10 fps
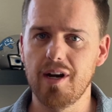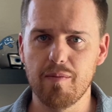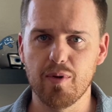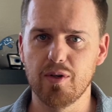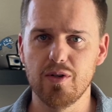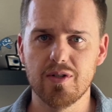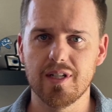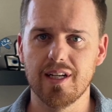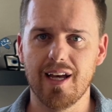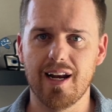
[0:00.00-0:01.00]

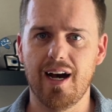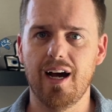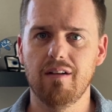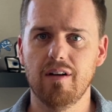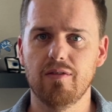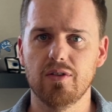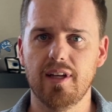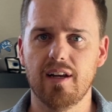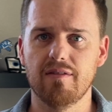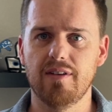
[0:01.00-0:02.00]
producing at a high level in the
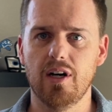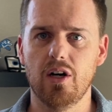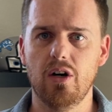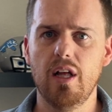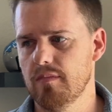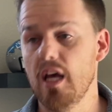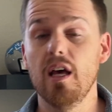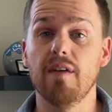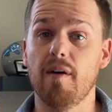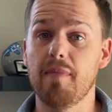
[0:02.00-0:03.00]
NFL.
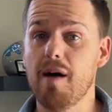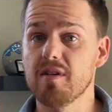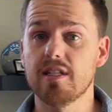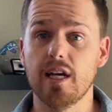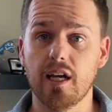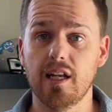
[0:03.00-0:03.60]
If I'm not mistaken,